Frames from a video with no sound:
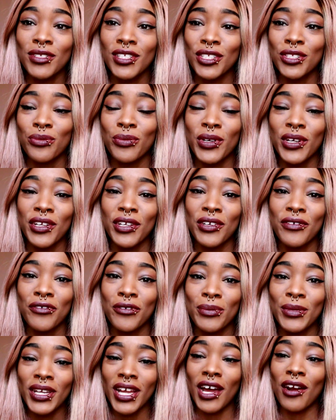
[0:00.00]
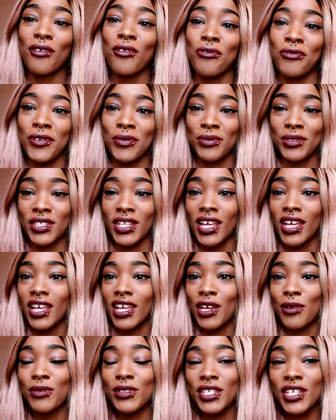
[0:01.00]
was such a weird year for me i don't know if it was
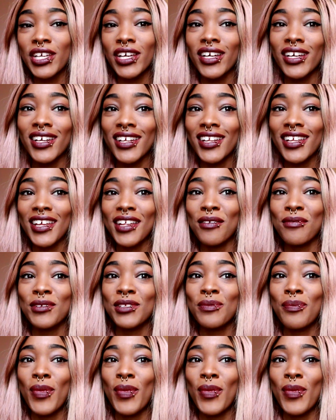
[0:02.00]
it was good and it was